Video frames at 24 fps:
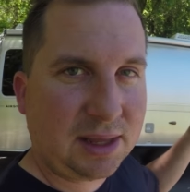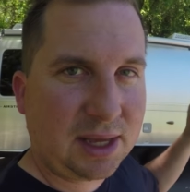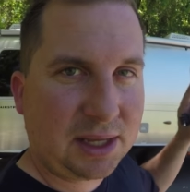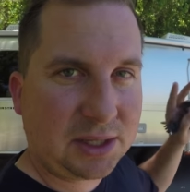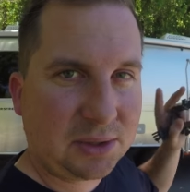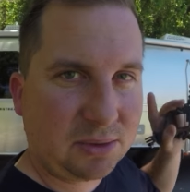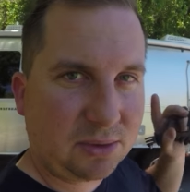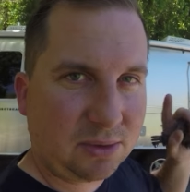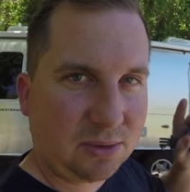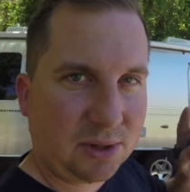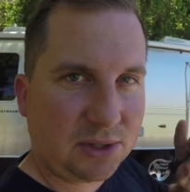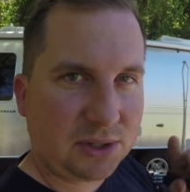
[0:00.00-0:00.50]

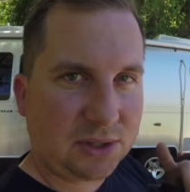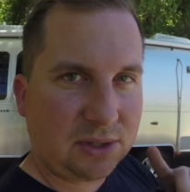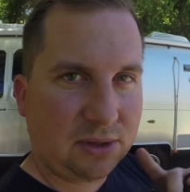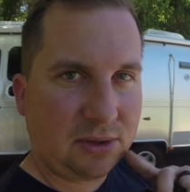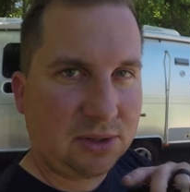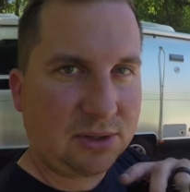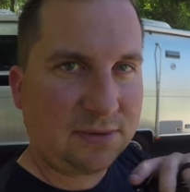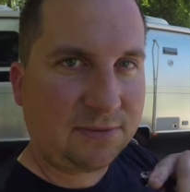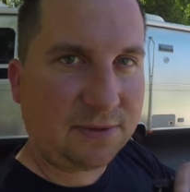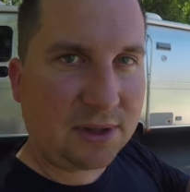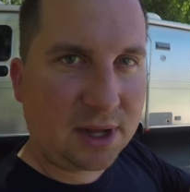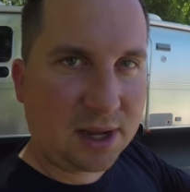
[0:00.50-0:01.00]
That's what it was. So
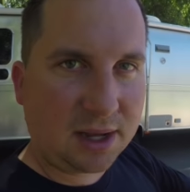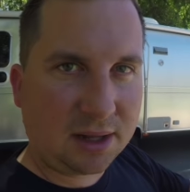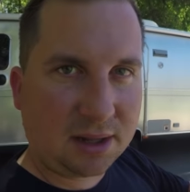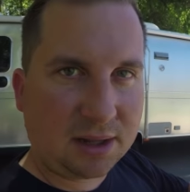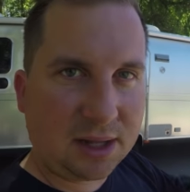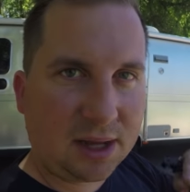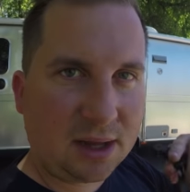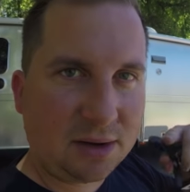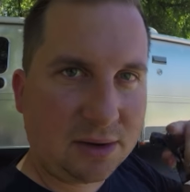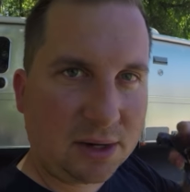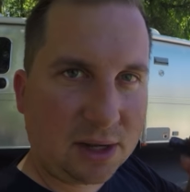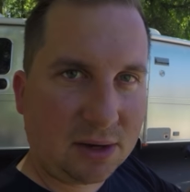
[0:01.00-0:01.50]
it's Flying
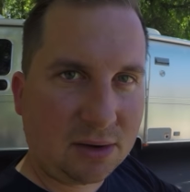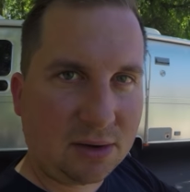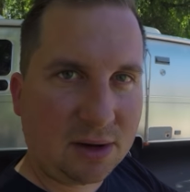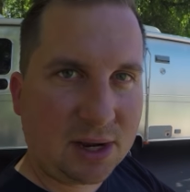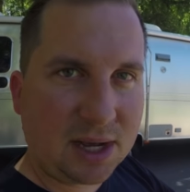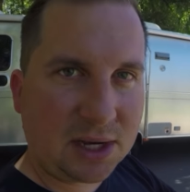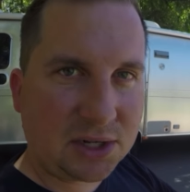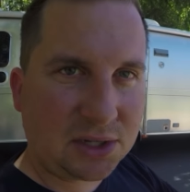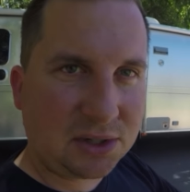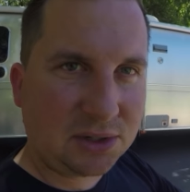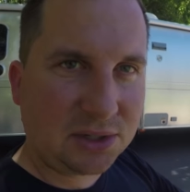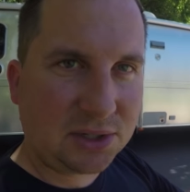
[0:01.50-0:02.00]
Cloud,
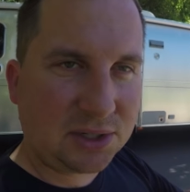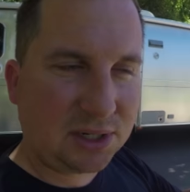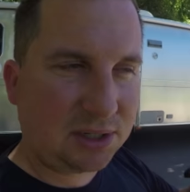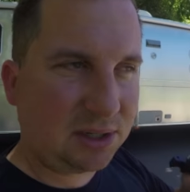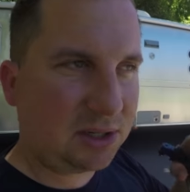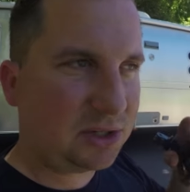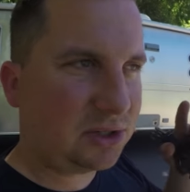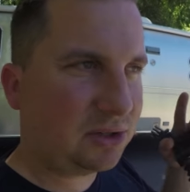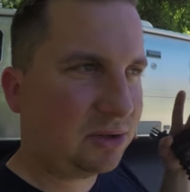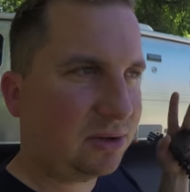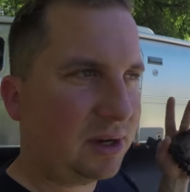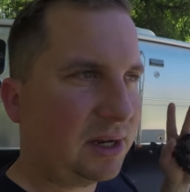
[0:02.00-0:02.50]
International
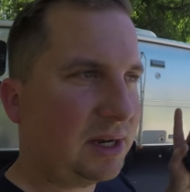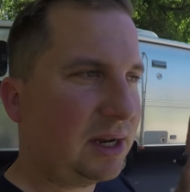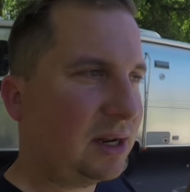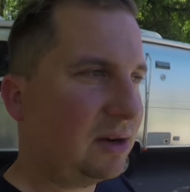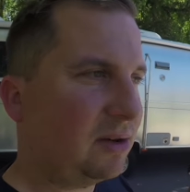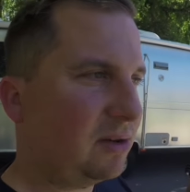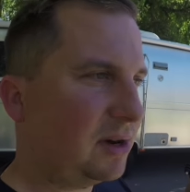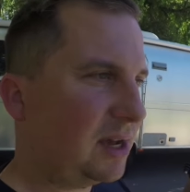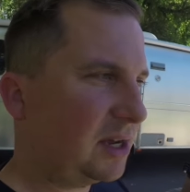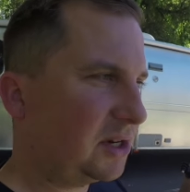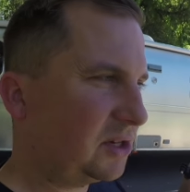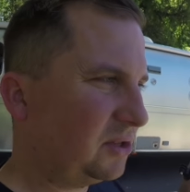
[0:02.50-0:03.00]
Signature, and
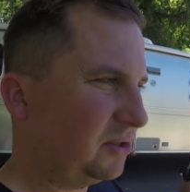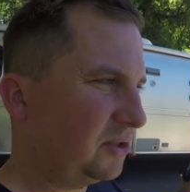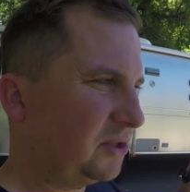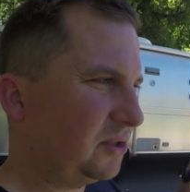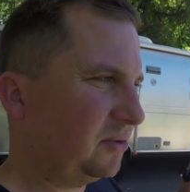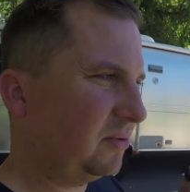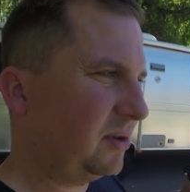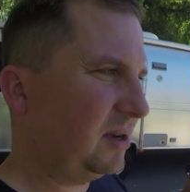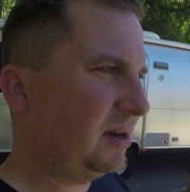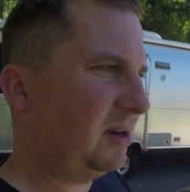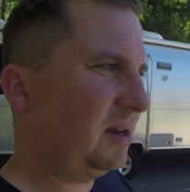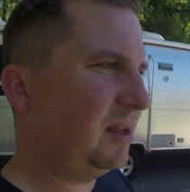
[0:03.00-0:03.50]
International
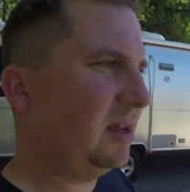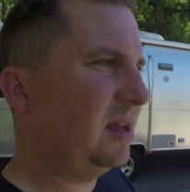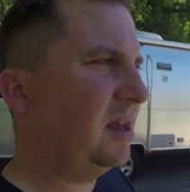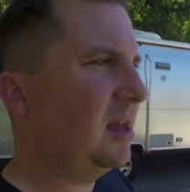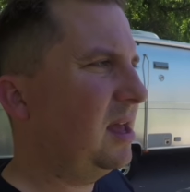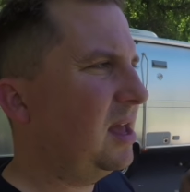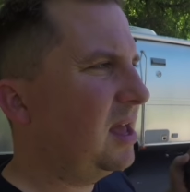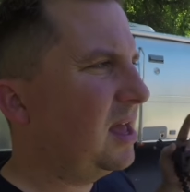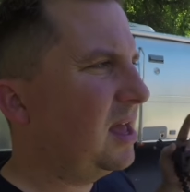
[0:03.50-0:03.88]
Serenity.